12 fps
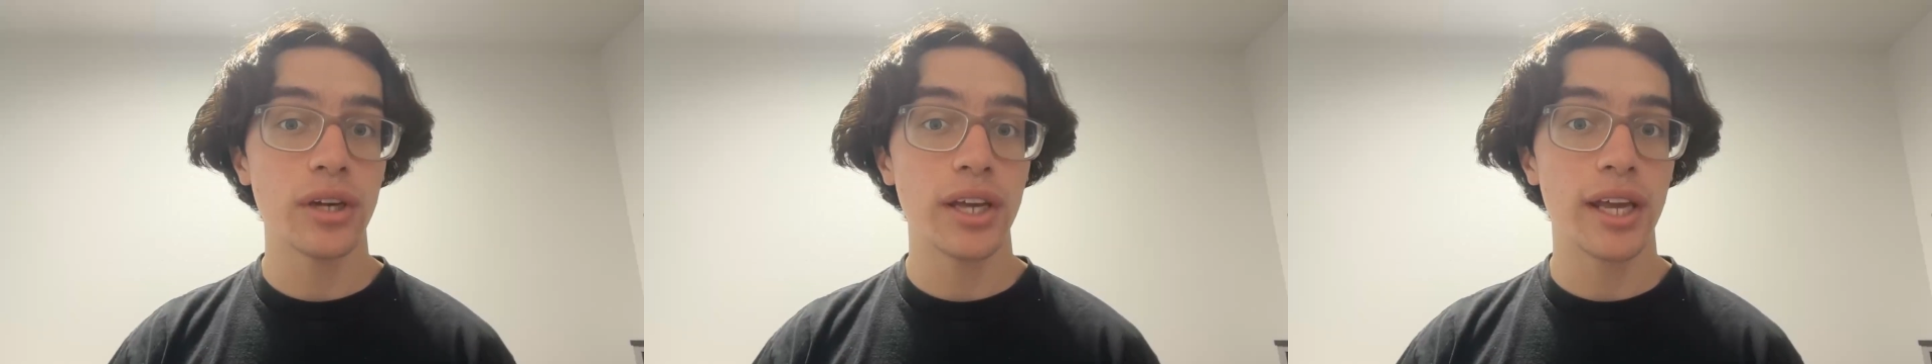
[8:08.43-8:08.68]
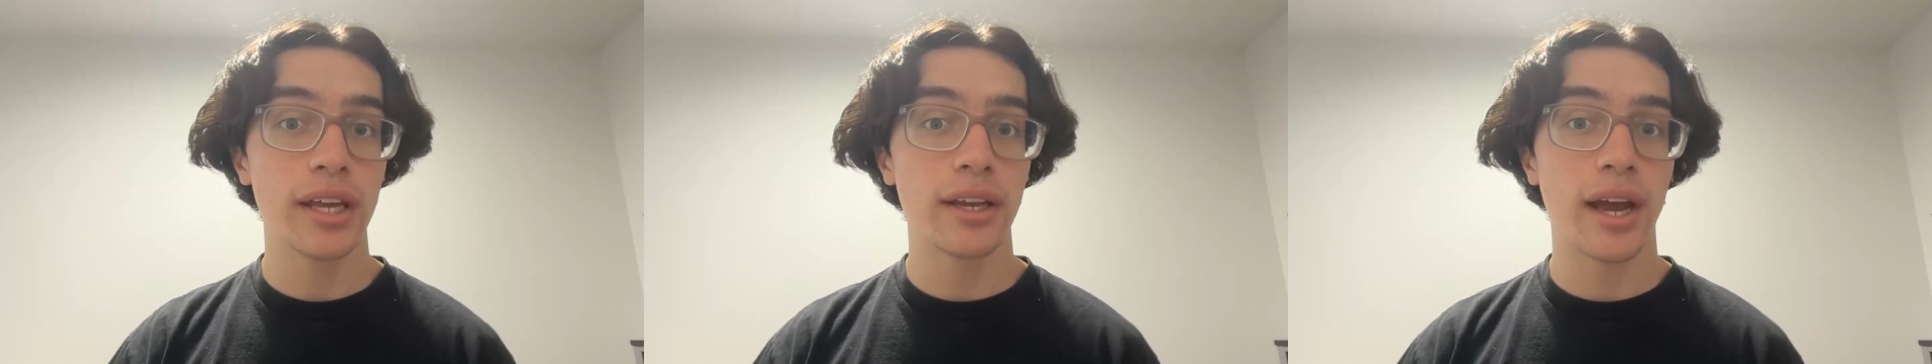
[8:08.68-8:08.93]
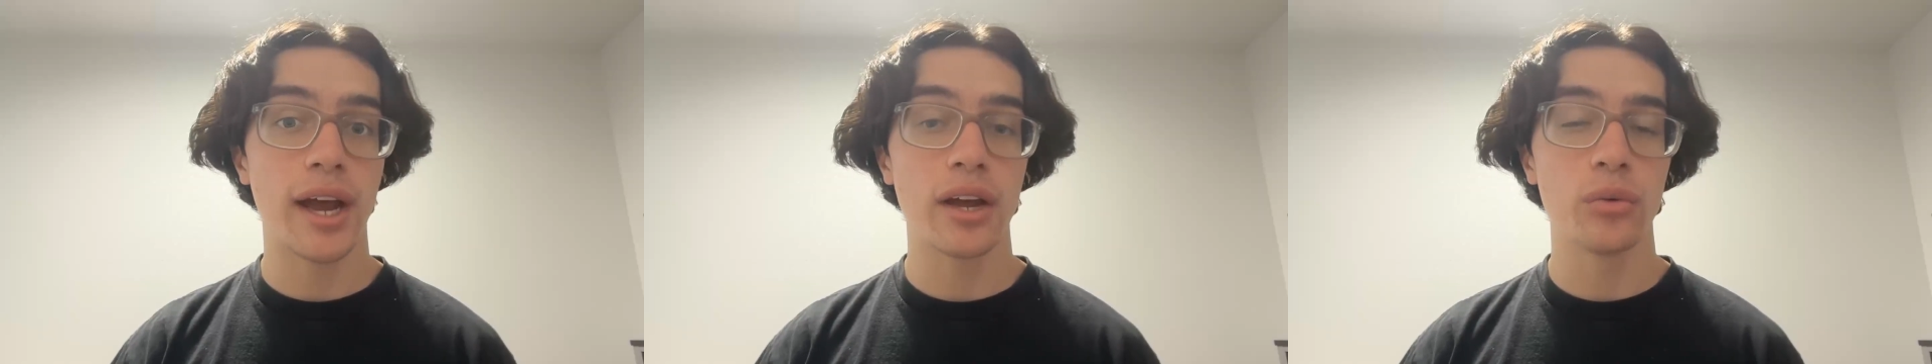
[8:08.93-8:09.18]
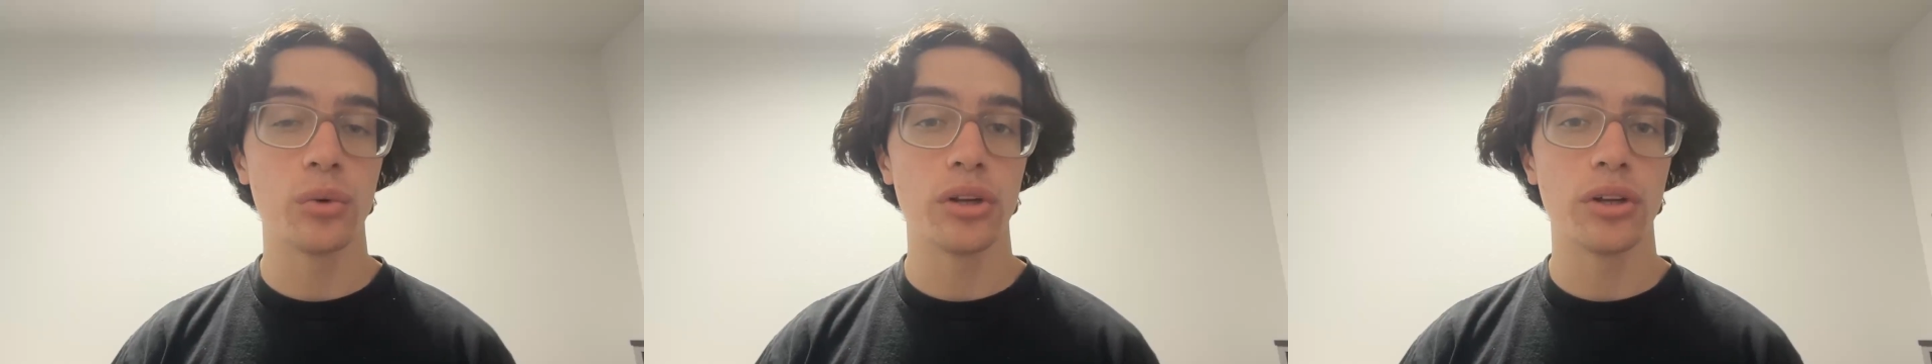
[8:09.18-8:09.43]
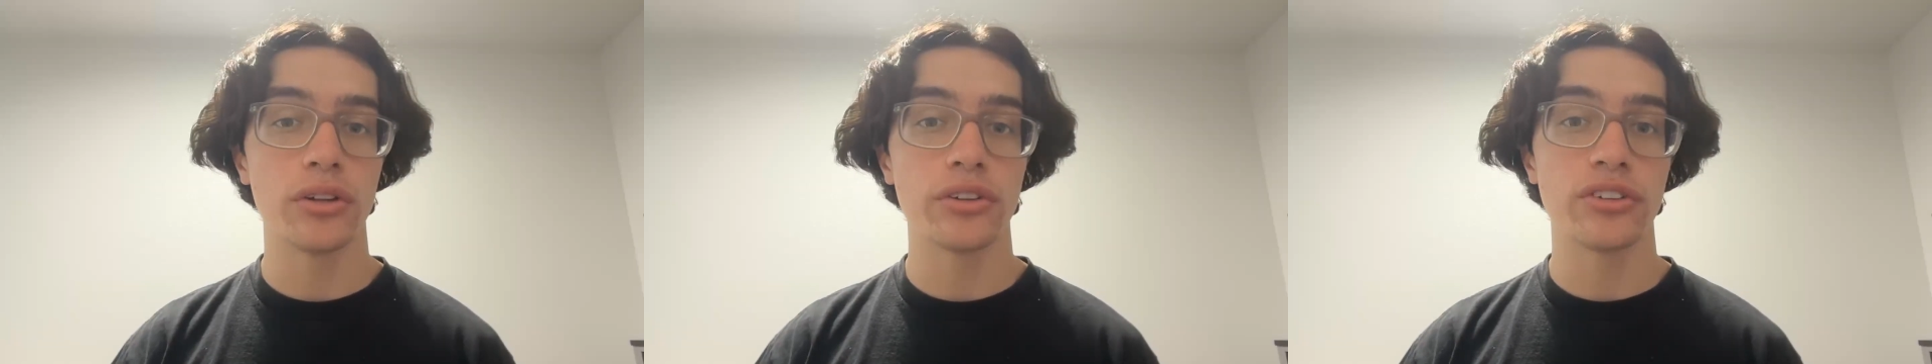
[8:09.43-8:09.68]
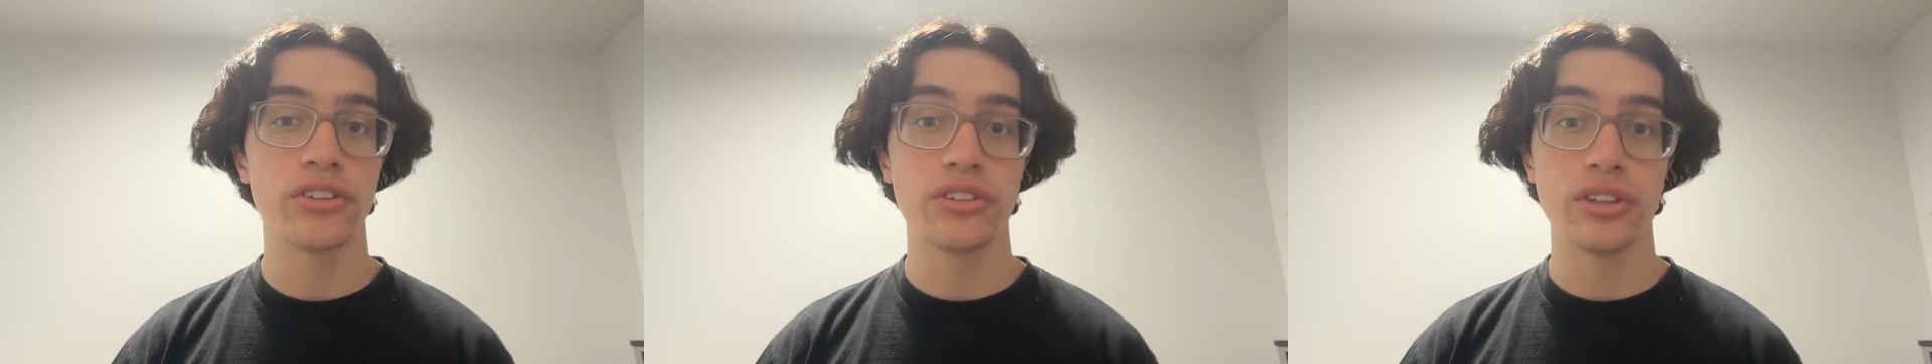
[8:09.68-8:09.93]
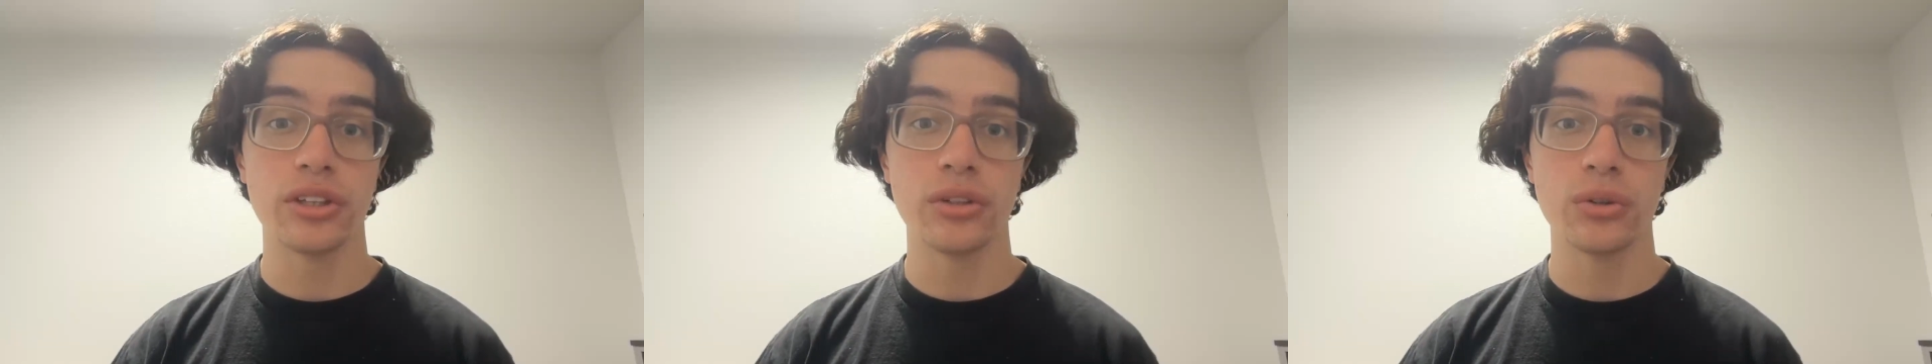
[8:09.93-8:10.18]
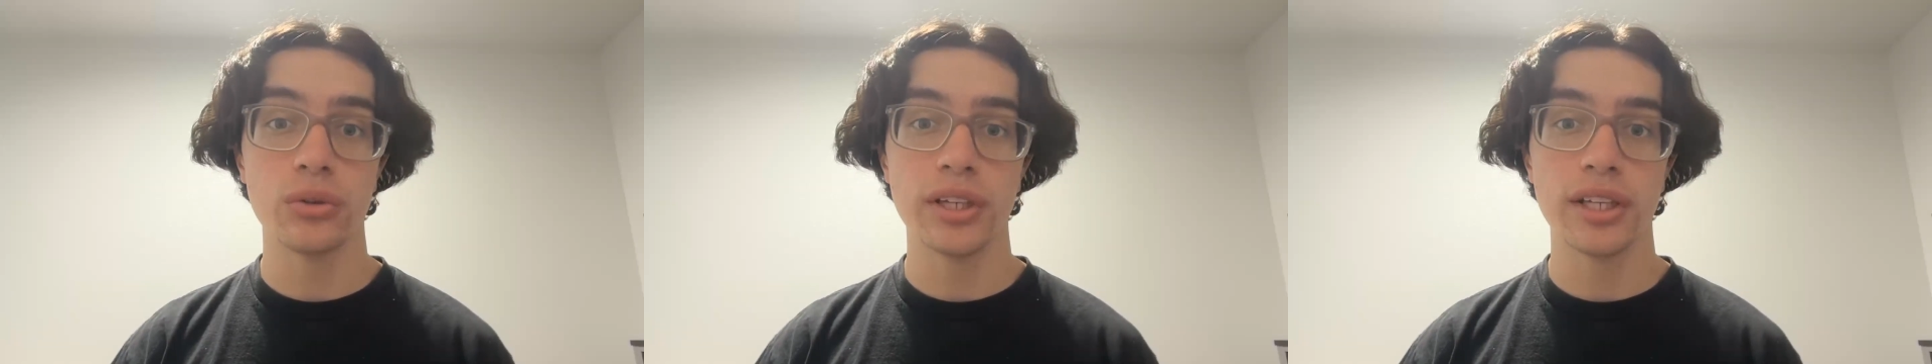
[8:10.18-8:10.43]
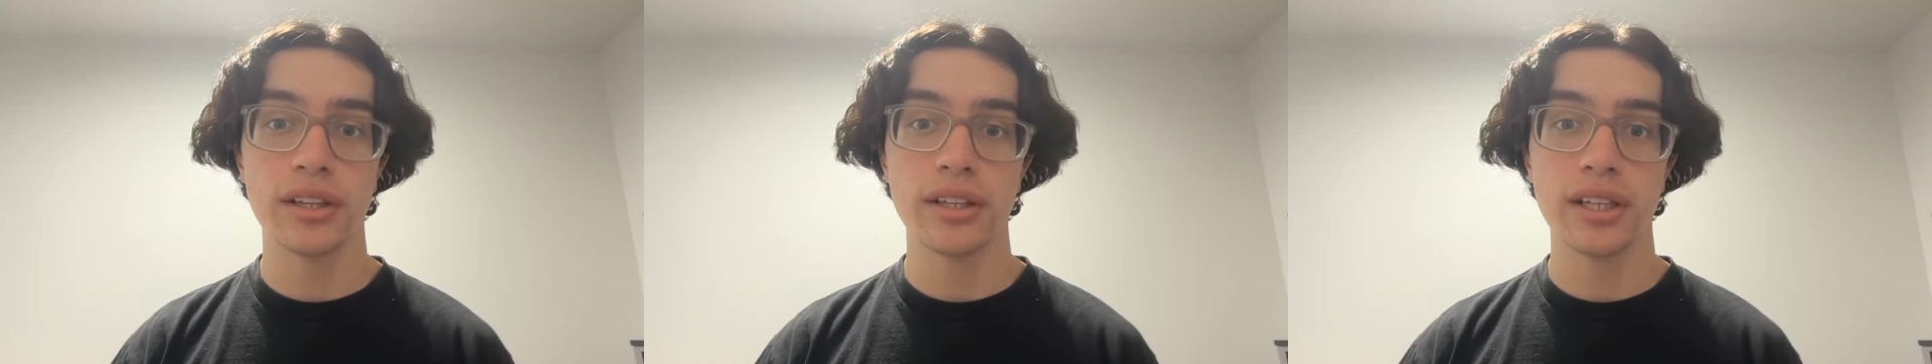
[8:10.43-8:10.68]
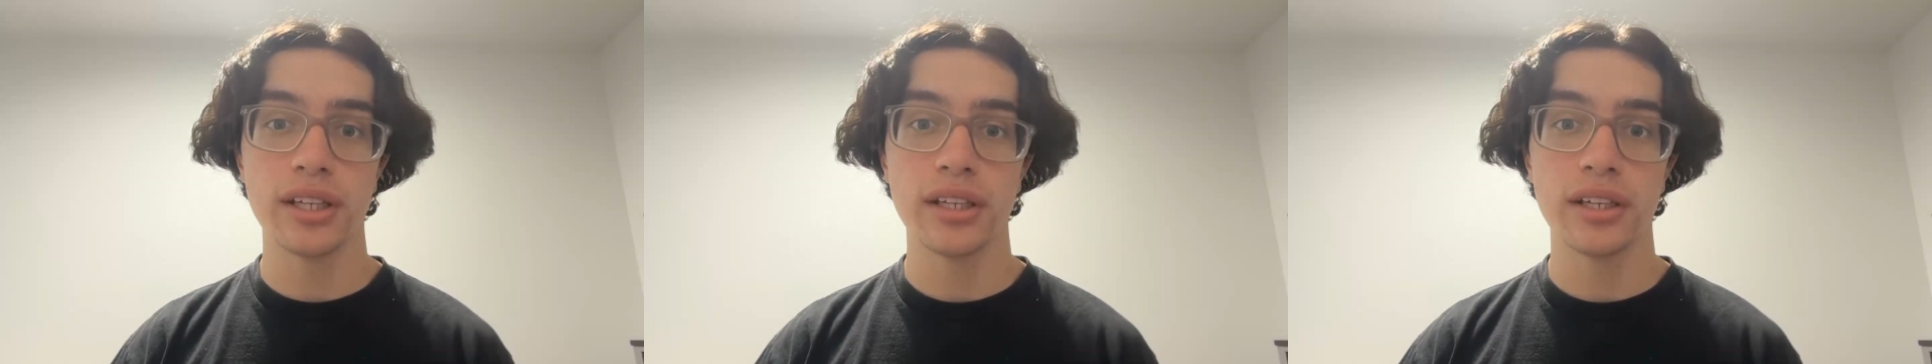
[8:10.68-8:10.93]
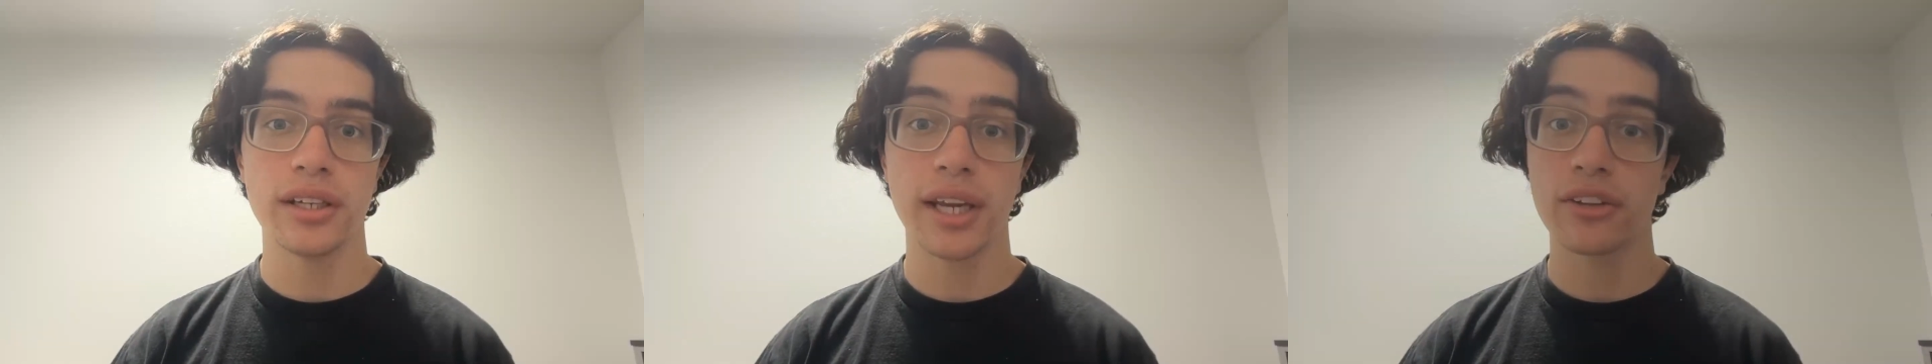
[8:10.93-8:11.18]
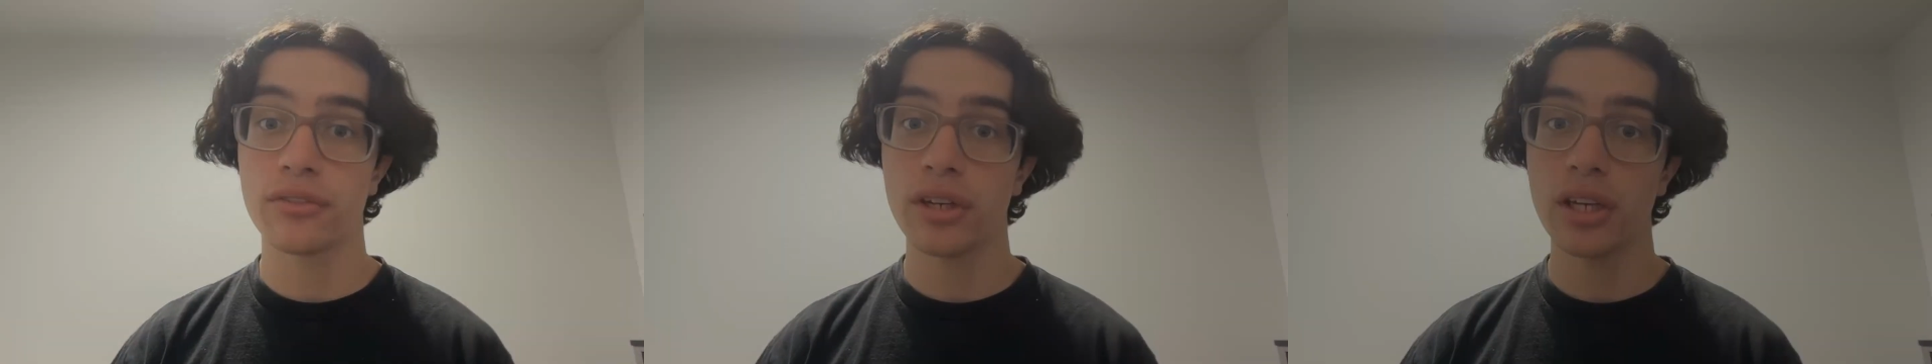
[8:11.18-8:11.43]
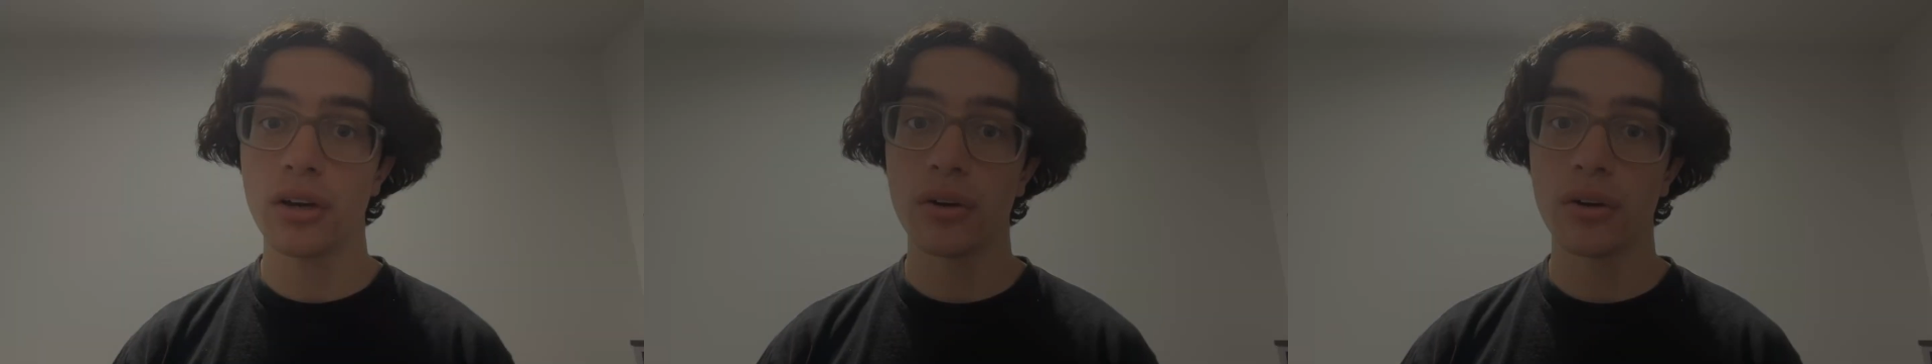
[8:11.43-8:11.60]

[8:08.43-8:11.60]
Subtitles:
and I will see you in the next video.